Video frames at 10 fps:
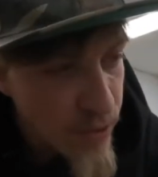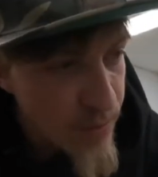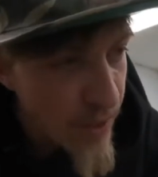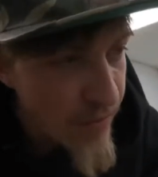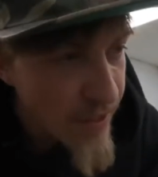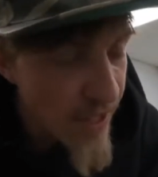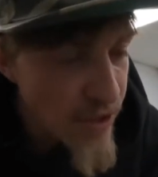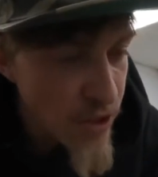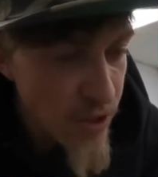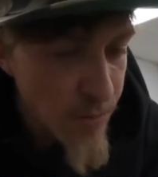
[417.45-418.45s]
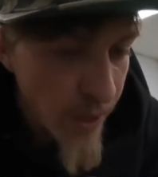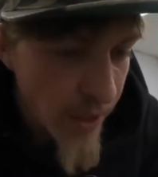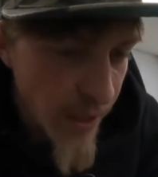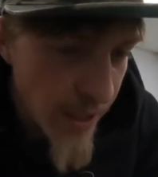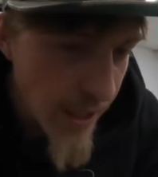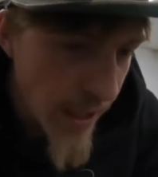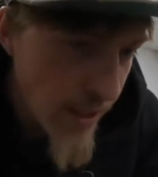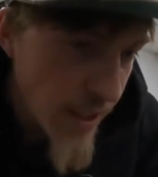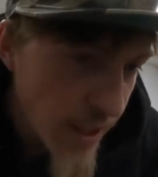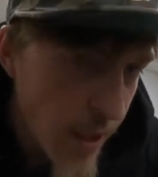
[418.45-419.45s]
some modifications, but I'll
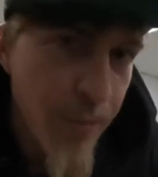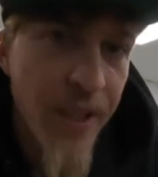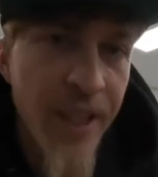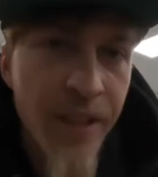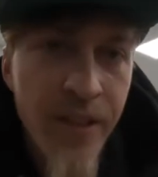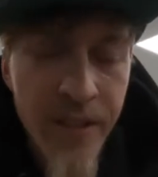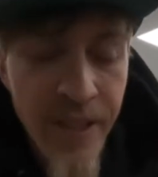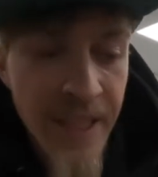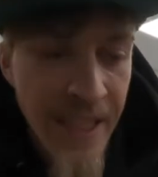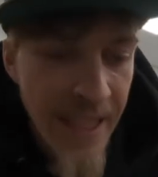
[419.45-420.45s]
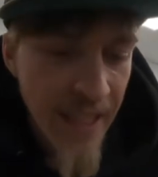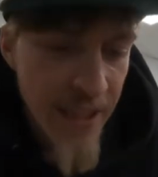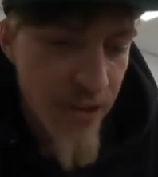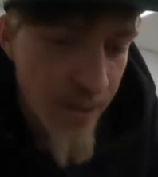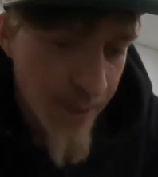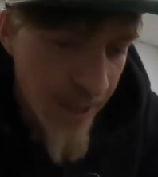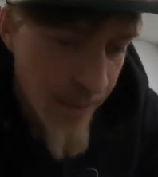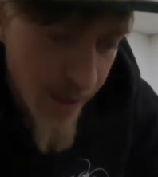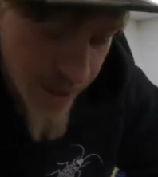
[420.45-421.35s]
get it up in here. That's where I'm at. I'm not